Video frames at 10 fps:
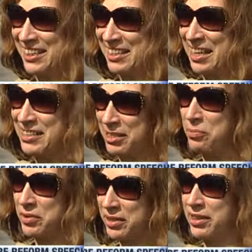uh, that's
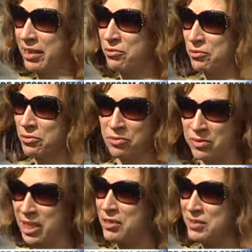something that
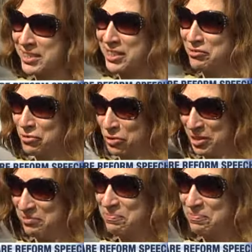none of us can afford.